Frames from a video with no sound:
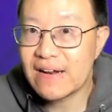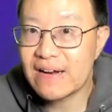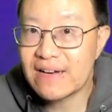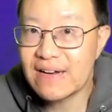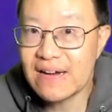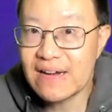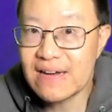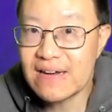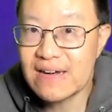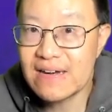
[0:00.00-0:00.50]

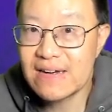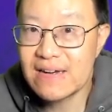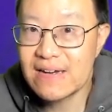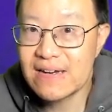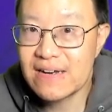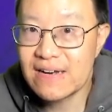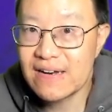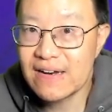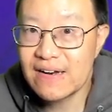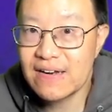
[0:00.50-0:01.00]
a
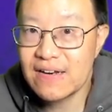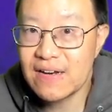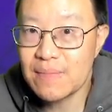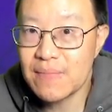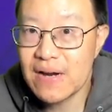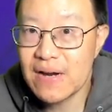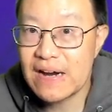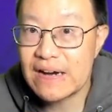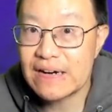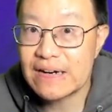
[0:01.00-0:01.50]
system
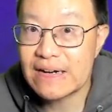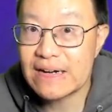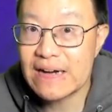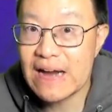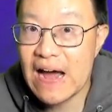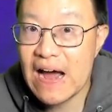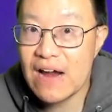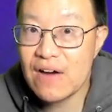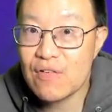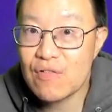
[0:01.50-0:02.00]
that is
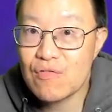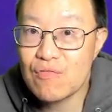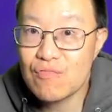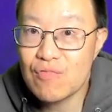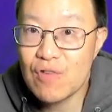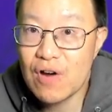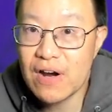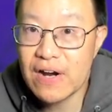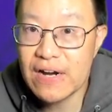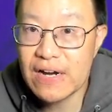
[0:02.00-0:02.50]
not
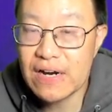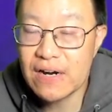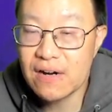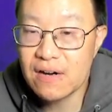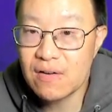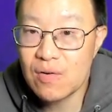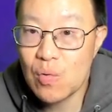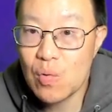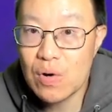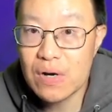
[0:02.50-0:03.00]
running
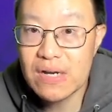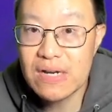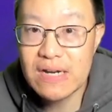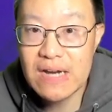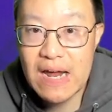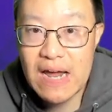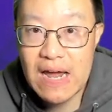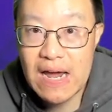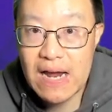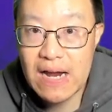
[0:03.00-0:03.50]
or
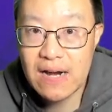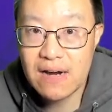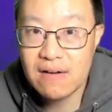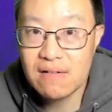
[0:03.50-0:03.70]
dead,